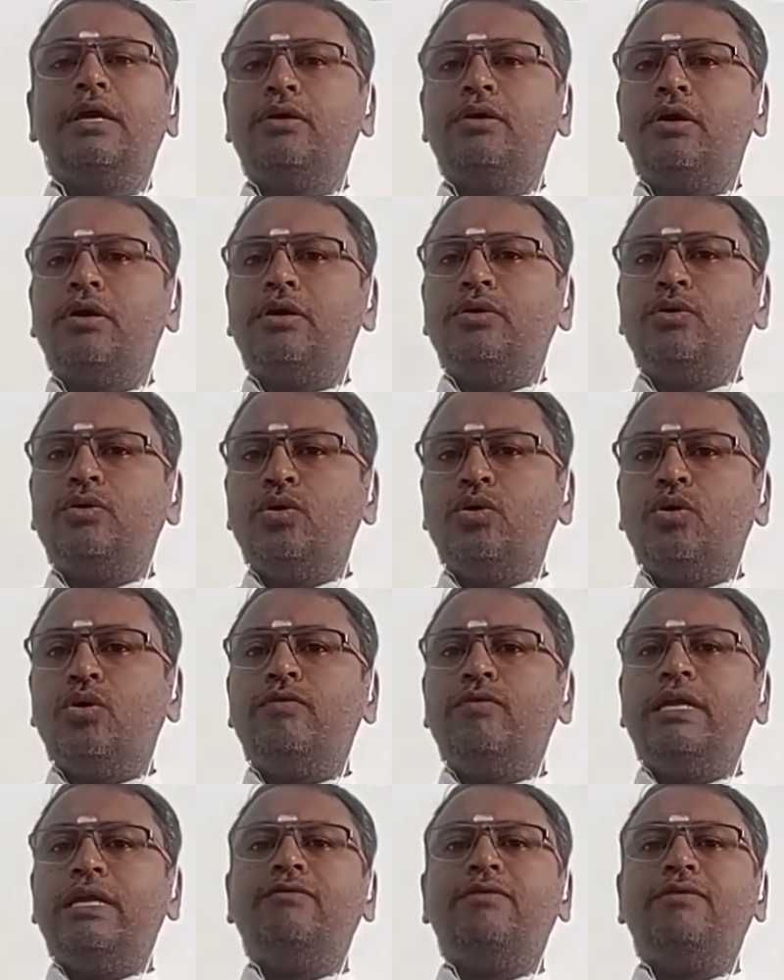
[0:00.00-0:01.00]
You know
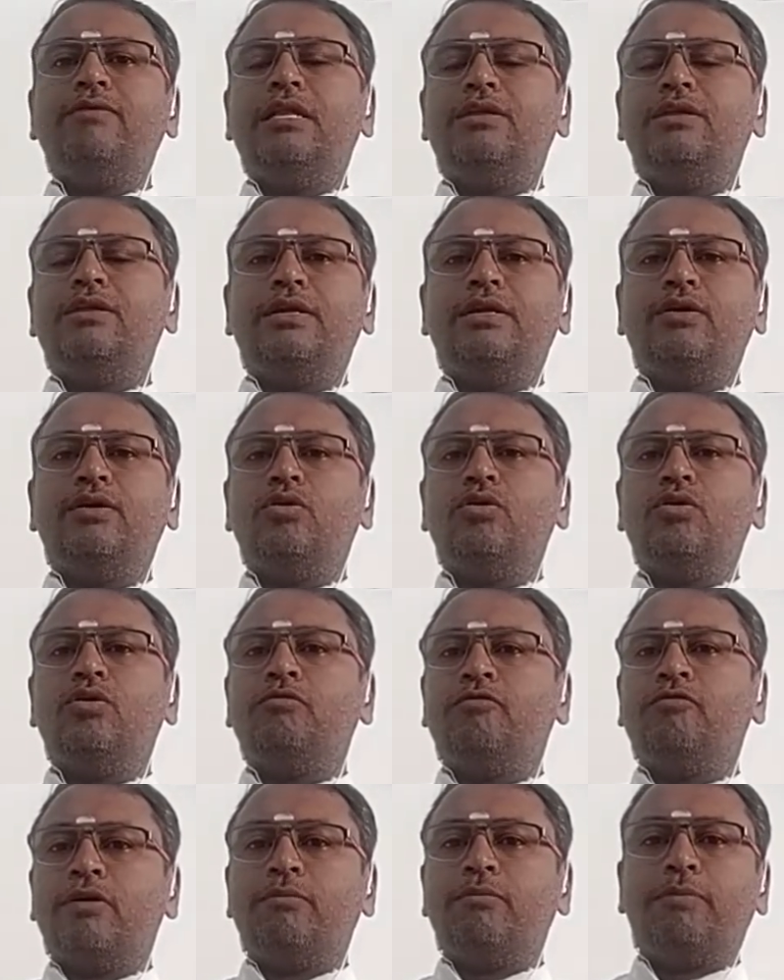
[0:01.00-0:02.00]
very well that
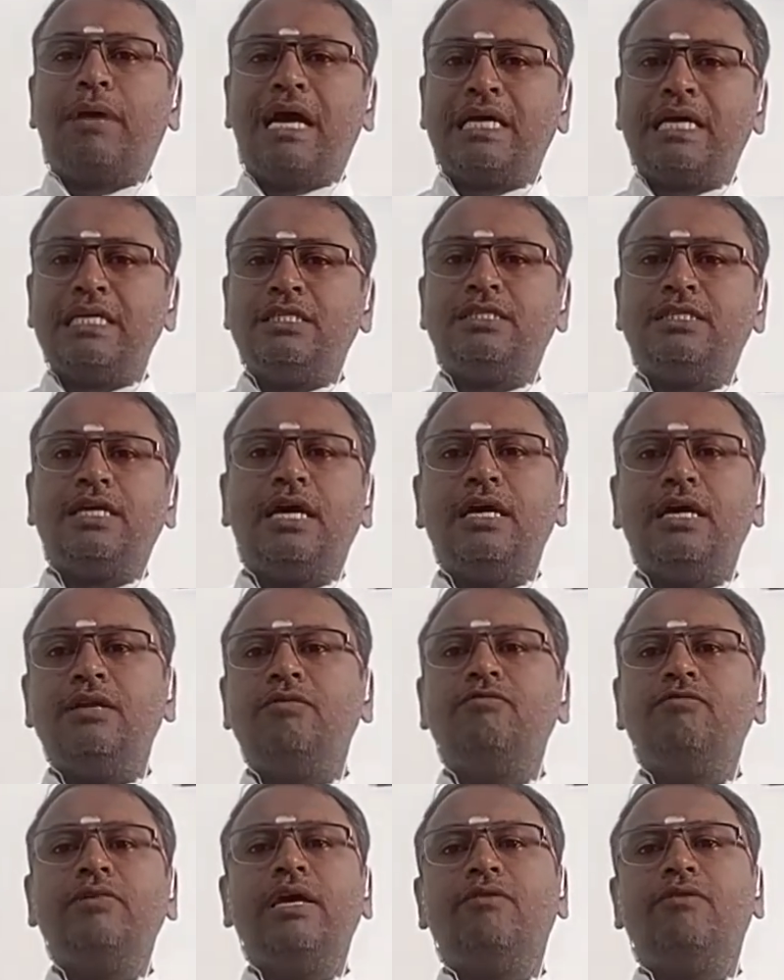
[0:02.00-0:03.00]
from Pakistan
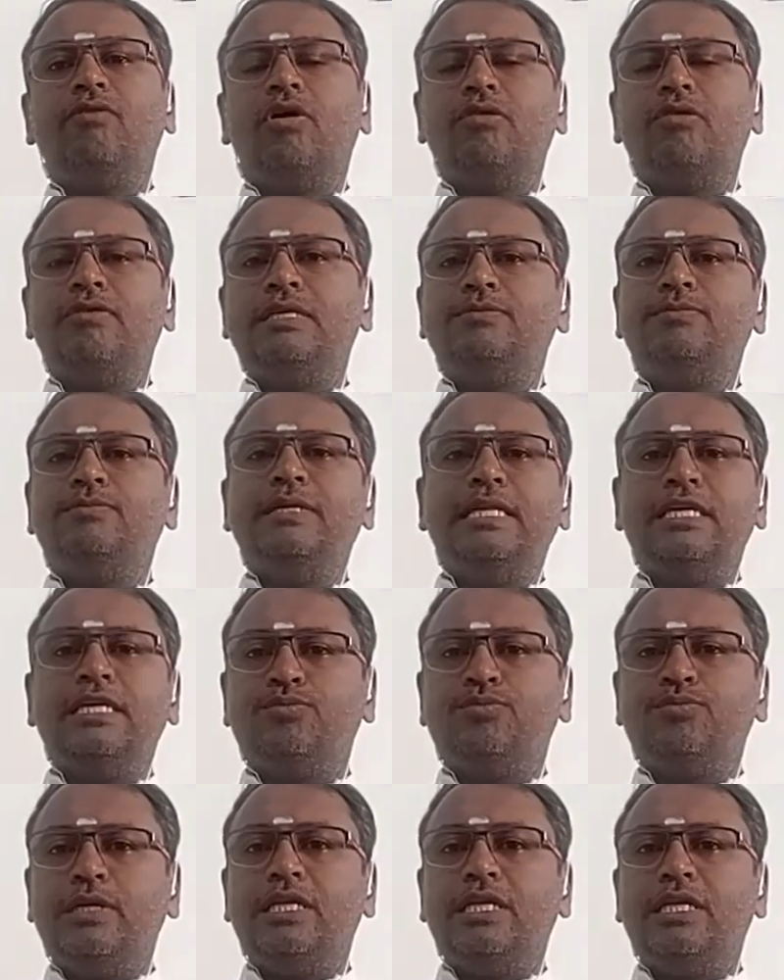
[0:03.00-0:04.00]
we have always been
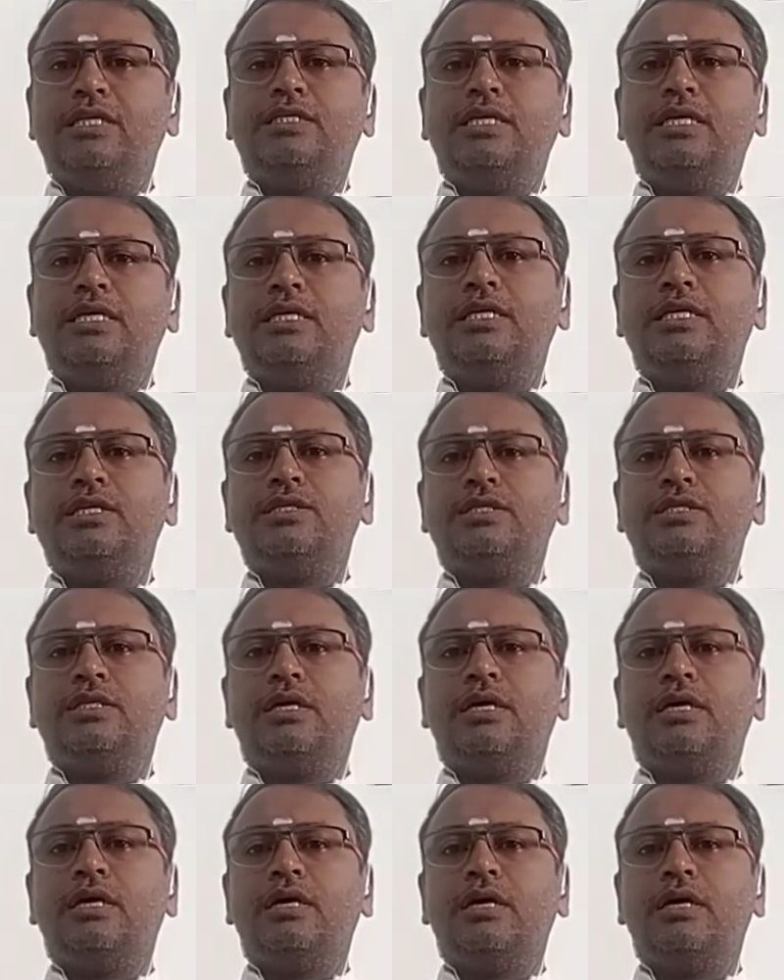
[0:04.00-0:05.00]
experiencing this
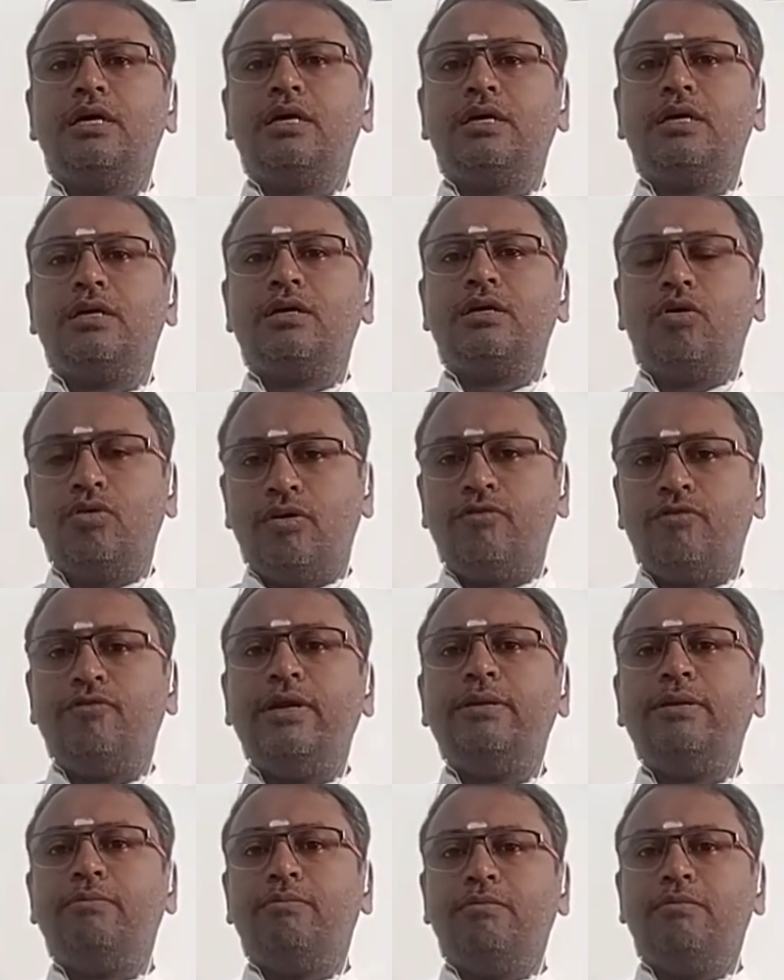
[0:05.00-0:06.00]

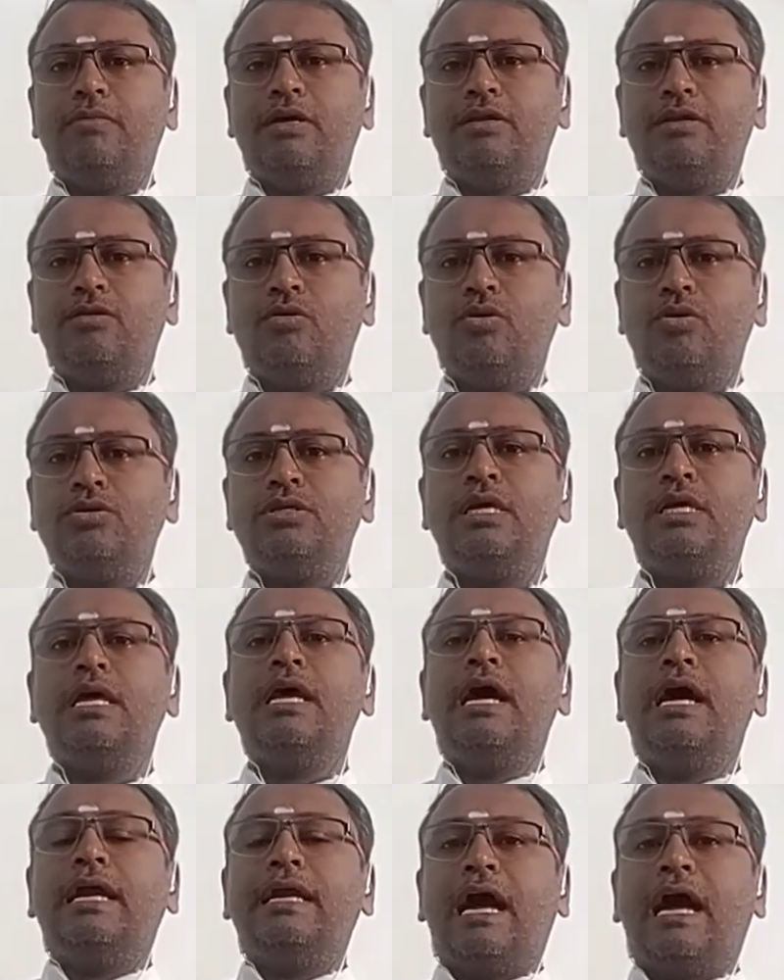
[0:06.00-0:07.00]
counterfeit notes,
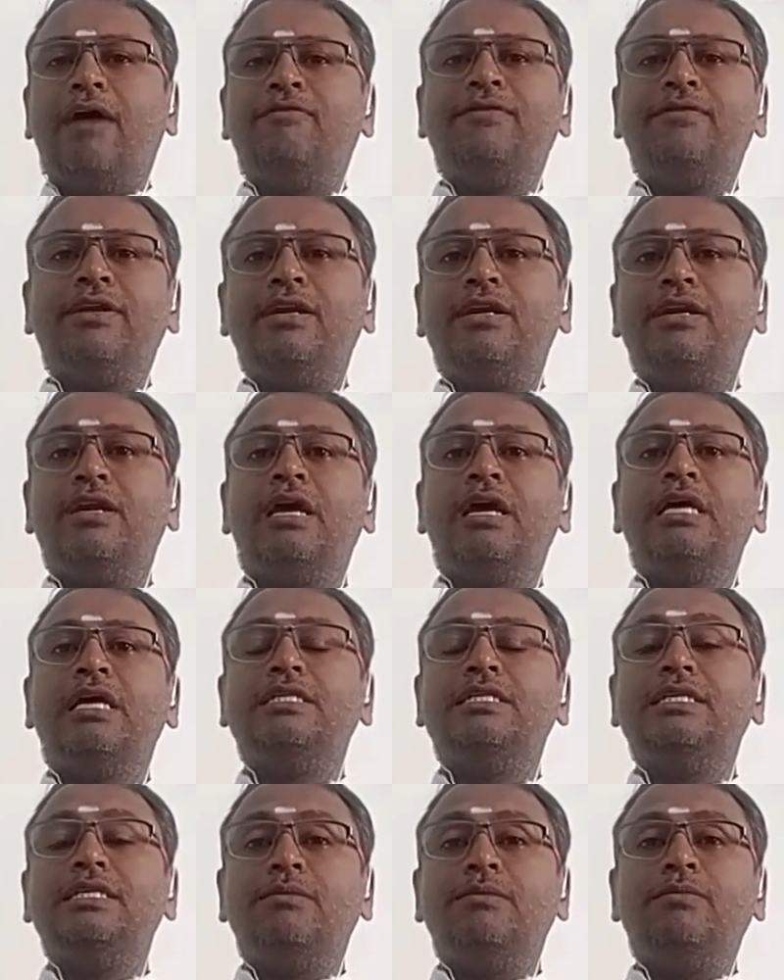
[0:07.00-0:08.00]
and after
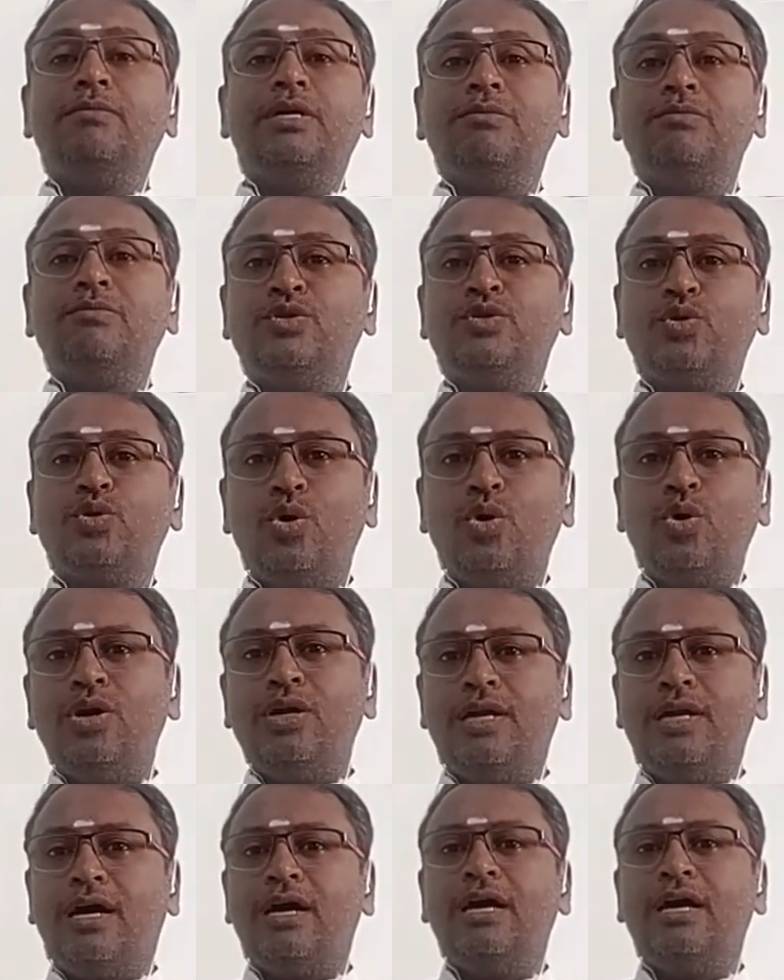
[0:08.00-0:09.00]
Chidambaram sold
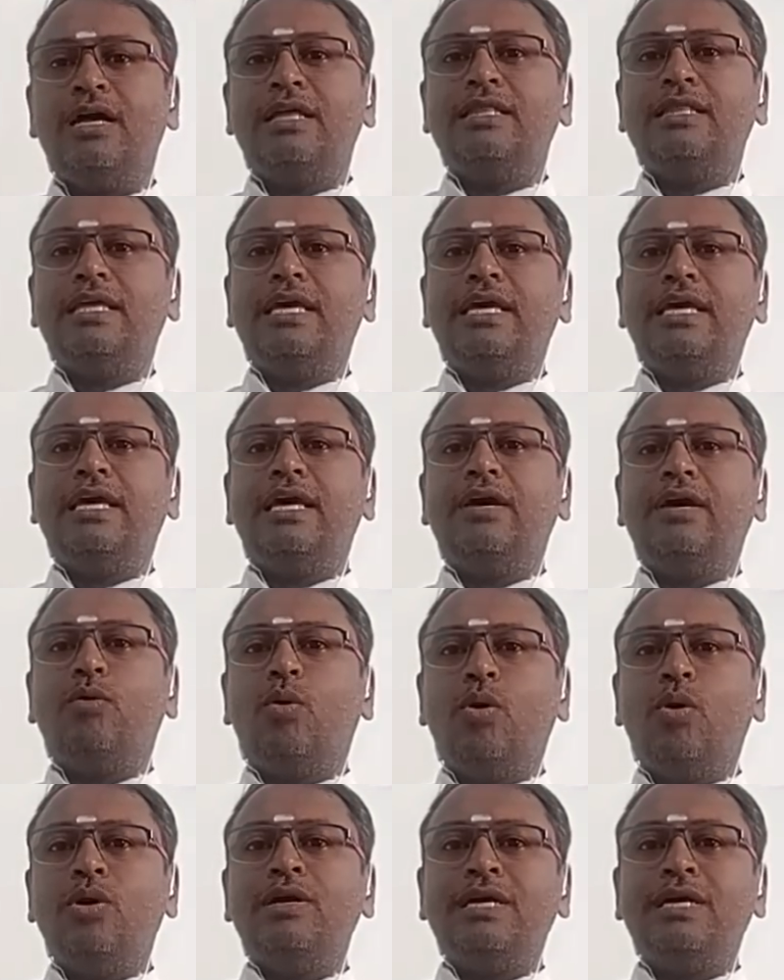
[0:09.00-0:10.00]
the
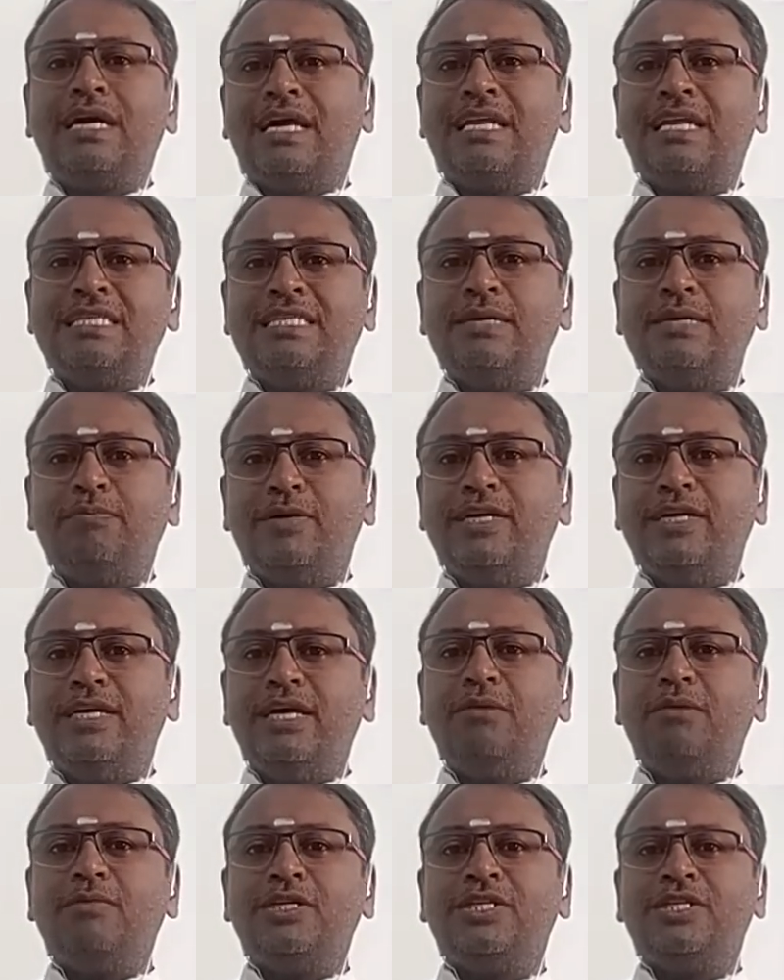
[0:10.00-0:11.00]
old currency
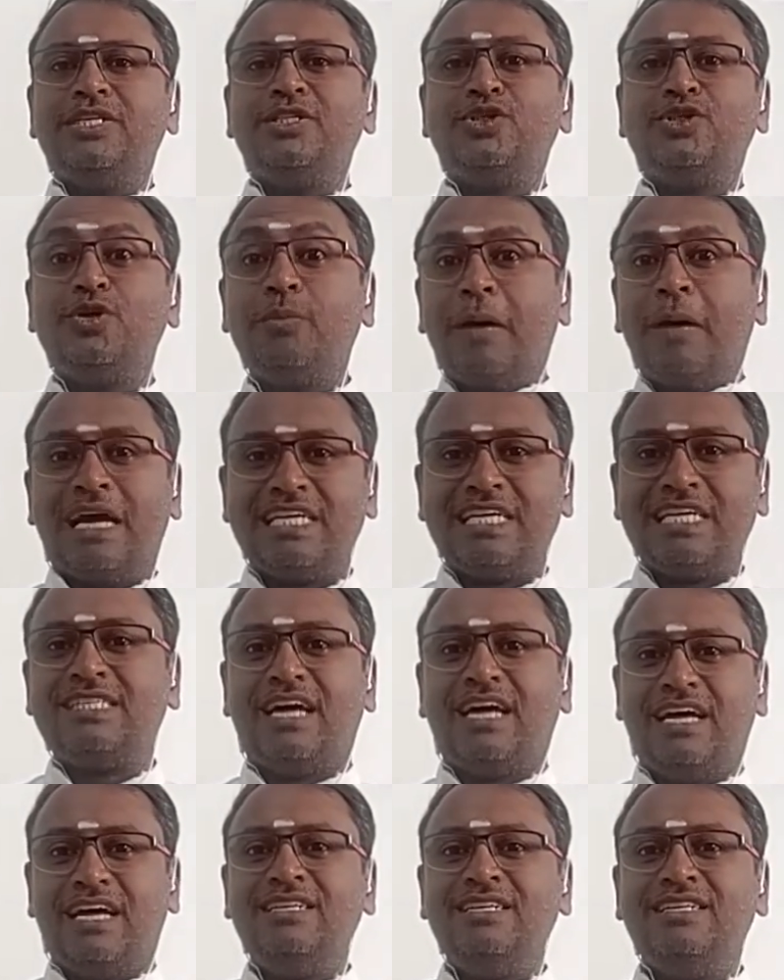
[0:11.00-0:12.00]
printing machines to Pakistan,